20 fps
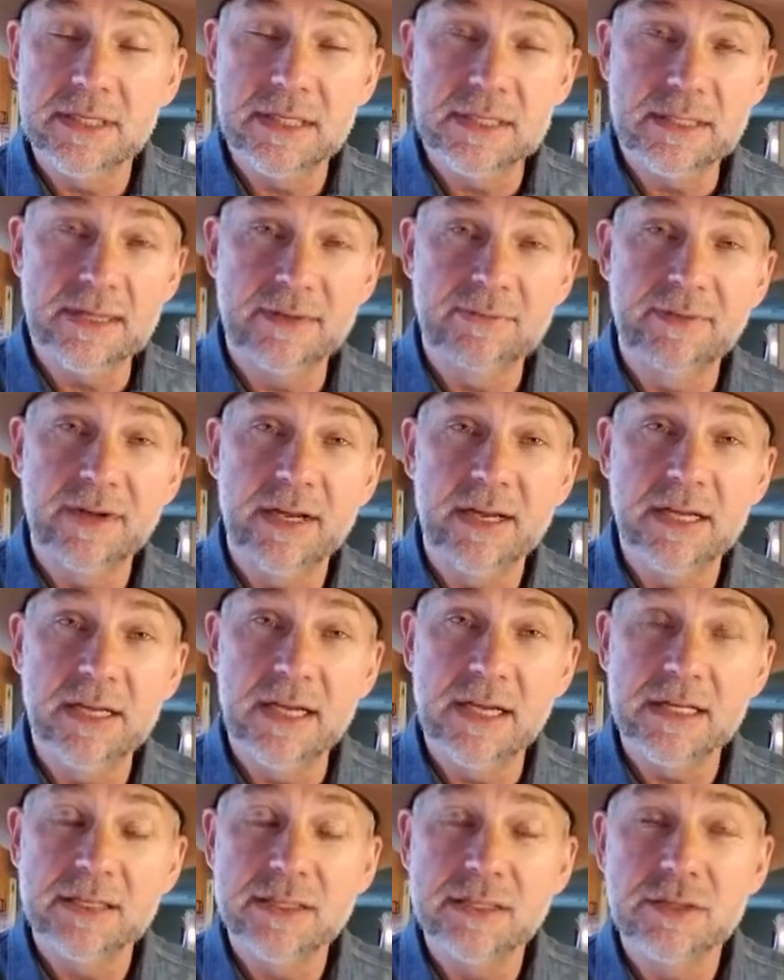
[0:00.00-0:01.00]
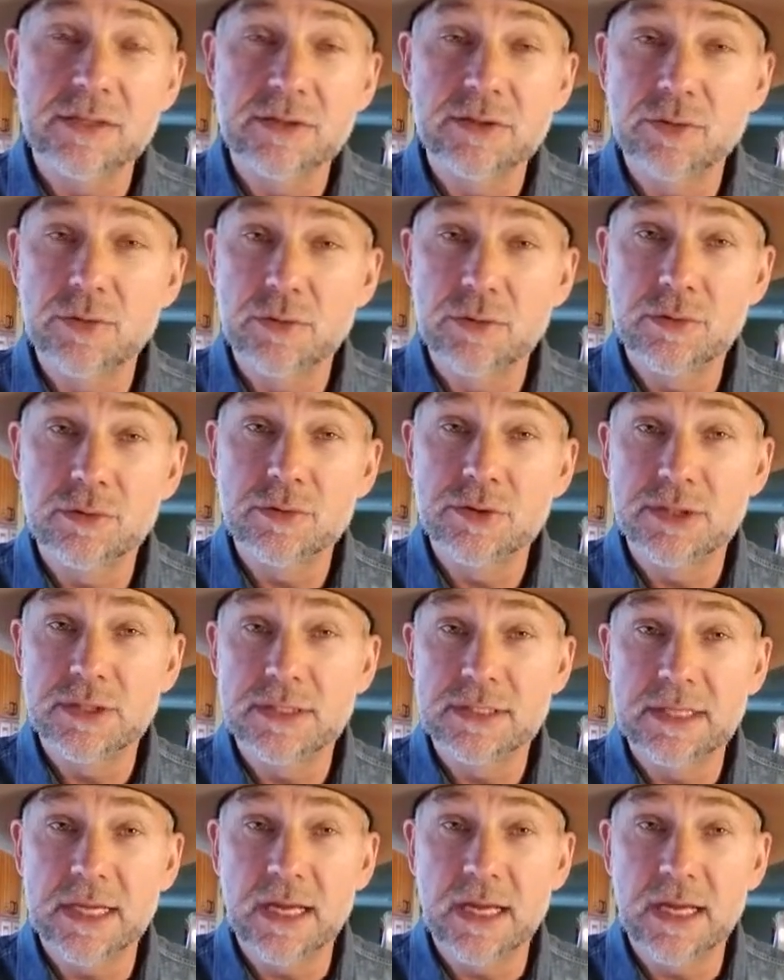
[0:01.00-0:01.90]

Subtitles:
because I've got a cousin who she's